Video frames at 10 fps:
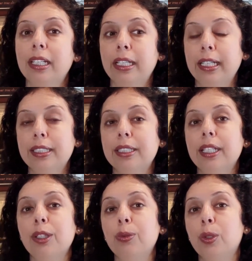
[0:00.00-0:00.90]
Let's say
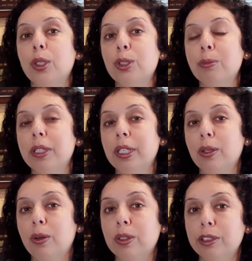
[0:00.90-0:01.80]
you want to be
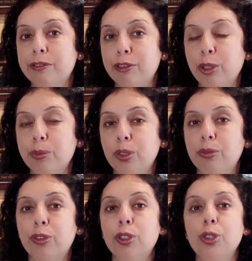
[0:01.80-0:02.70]
on the Forbes or
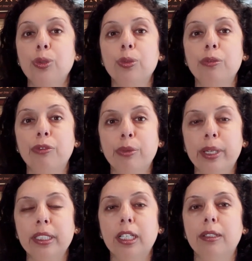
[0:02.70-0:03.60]
Fortune
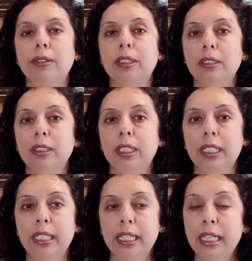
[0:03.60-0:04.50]
front cover.
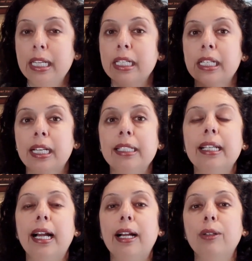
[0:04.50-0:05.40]
Cut
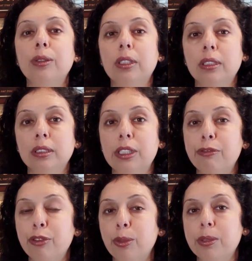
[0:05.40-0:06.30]
out the
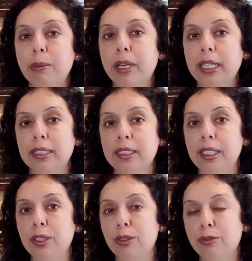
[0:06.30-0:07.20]
Forbes
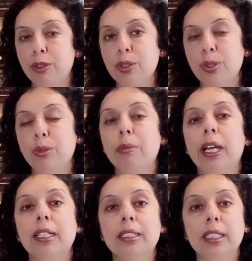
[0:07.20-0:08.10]
magazine or Fortune
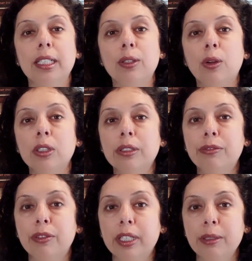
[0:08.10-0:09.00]
magazine on the
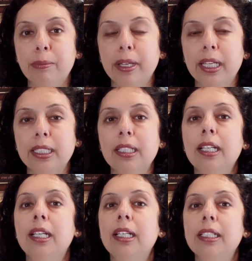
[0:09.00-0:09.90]
front page,
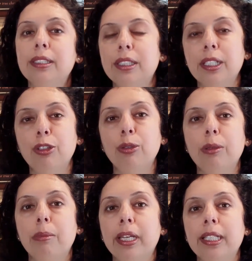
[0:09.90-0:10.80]
stick your
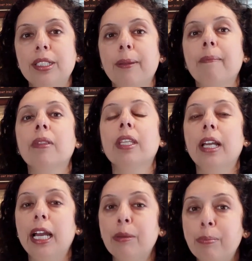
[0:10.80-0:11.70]
image,
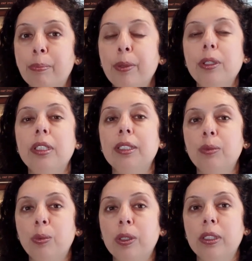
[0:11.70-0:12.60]
and put the
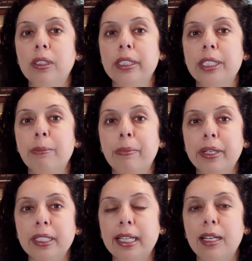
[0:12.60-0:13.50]
words,
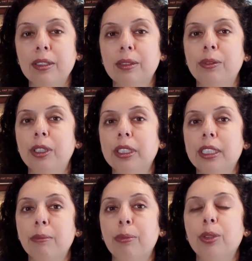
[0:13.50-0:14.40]
print out the words
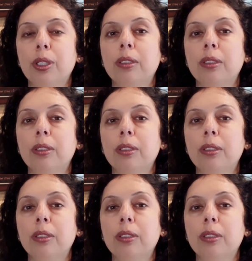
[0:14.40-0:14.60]
and put,